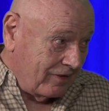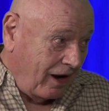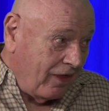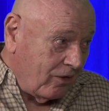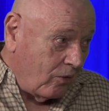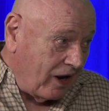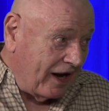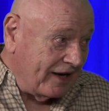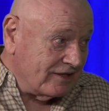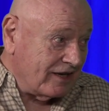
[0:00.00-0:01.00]

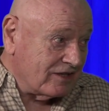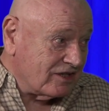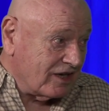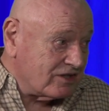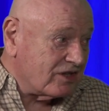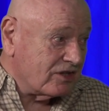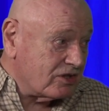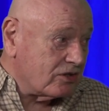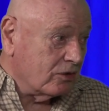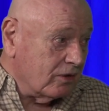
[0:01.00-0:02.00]
Otherwise, it's just a
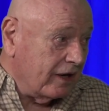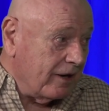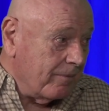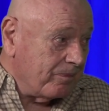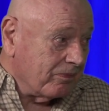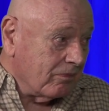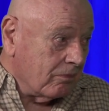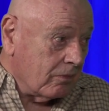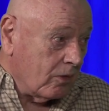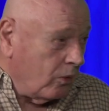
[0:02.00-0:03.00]
story.
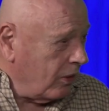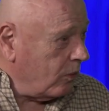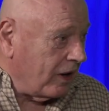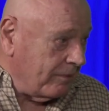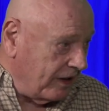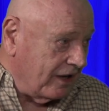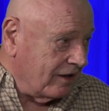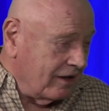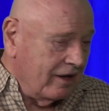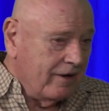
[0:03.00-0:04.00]
What do I mean?
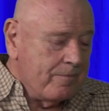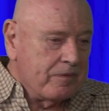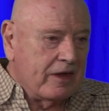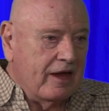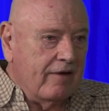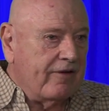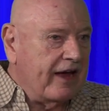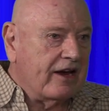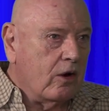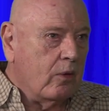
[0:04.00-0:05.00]
If
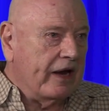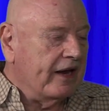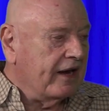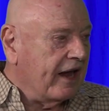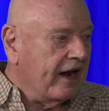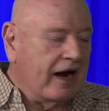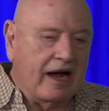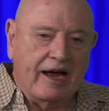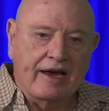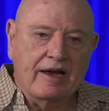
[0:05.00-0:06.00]
I go in and
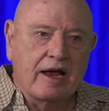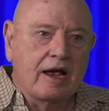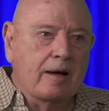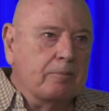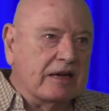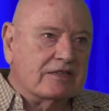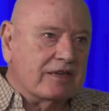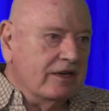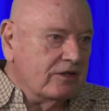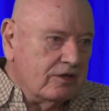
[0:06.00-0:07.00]
I bust
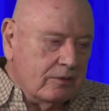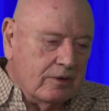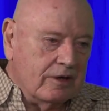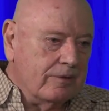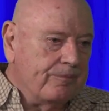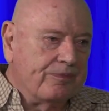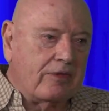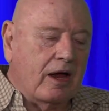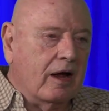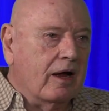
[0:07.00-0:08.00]
into a
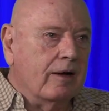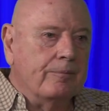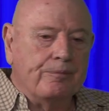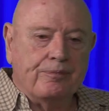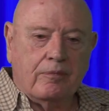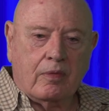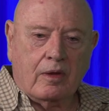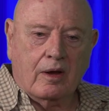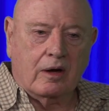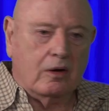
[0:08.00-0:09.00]

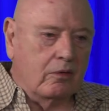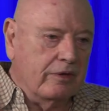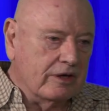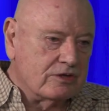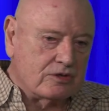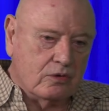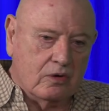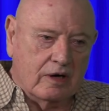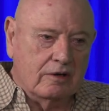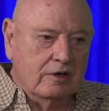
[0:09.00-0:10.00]
clothing
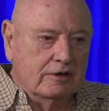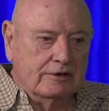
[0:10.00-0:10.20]
store